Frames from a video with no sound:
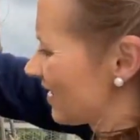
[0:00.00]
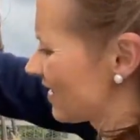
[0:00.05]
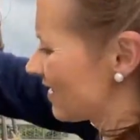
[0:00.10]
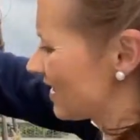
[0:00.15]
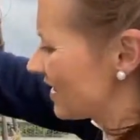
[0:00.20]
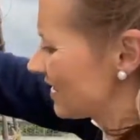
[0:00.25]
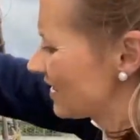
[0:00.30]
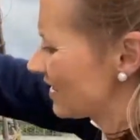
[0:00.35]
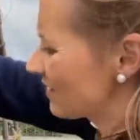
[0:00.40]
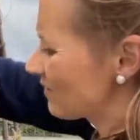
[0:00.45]

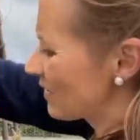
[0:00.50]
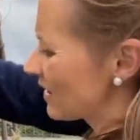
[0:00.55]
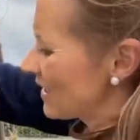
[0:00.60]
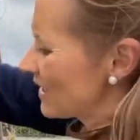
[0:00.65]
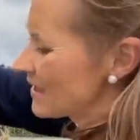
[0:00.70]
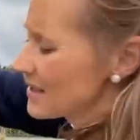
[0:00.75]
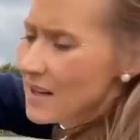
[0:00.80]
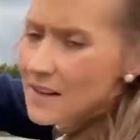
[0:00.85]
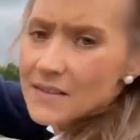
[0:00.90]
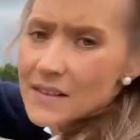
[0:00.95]
this is really
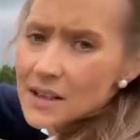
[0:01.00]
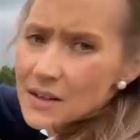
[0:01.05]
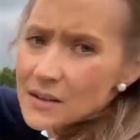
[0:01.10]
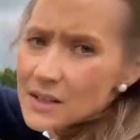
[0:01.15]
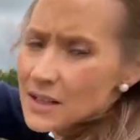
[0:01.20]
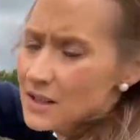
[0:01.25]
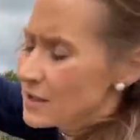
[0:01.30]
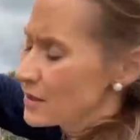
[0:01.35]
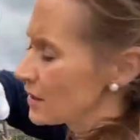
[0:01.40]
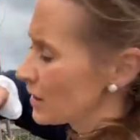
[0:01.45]
something you
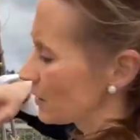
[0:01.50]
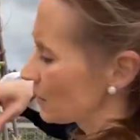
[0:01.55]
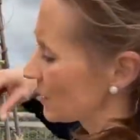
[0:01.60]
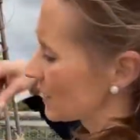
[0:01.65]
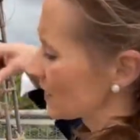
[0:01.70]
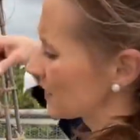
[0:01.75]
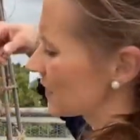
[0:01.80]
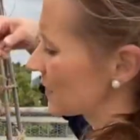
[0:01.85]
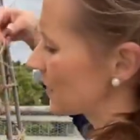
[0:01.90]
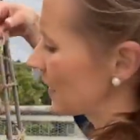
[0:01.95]
need to do
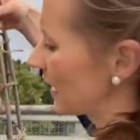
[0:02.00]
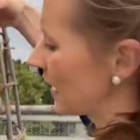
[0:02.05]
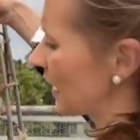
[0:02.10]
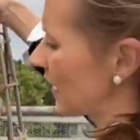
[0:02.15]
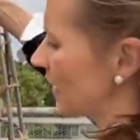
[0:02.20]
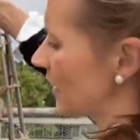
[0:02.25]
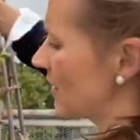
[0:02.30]
once a week.